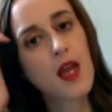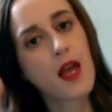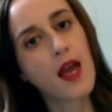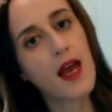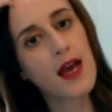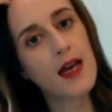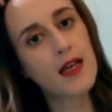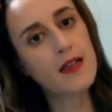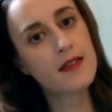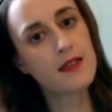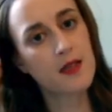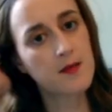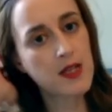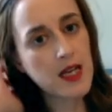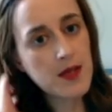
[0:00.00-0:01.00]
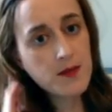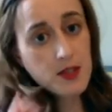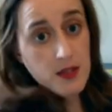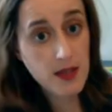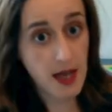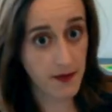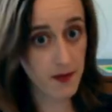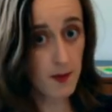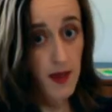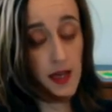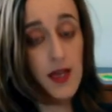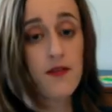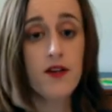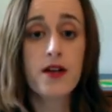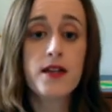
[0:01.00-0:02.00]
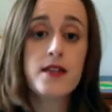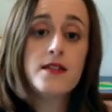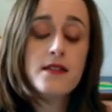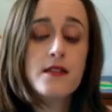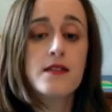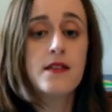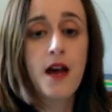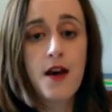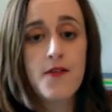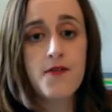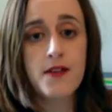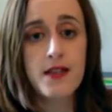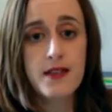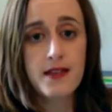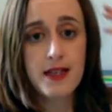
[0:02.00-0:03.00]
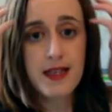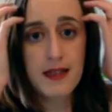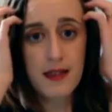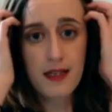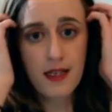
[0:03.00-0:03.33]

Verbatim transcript: And sometimes you'll have a behavior and it does not fit neatly